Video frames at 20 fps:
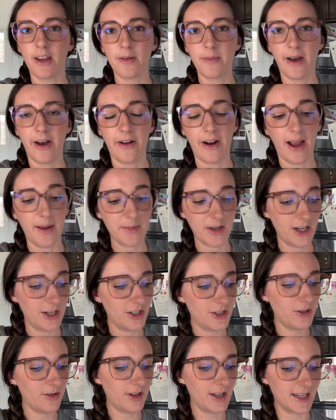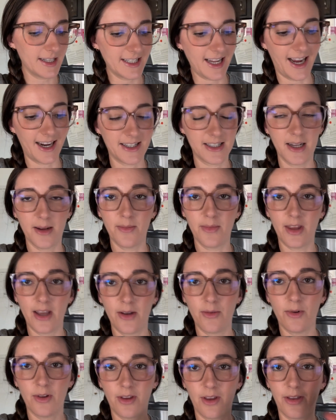about. I'm gonna do the exact same thing
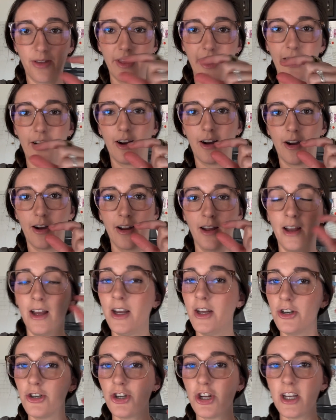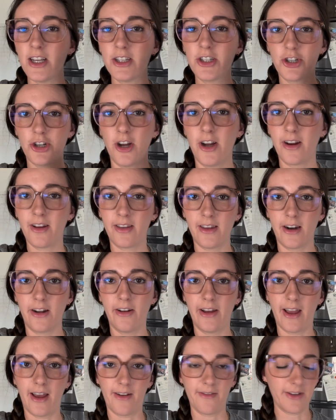with a thicker cheese chunk that I'll
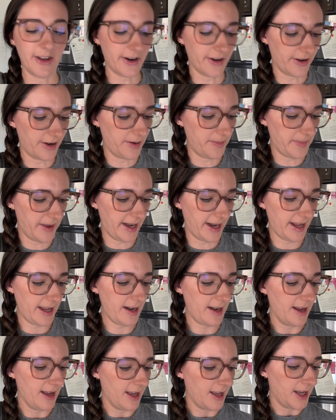have here in a minute.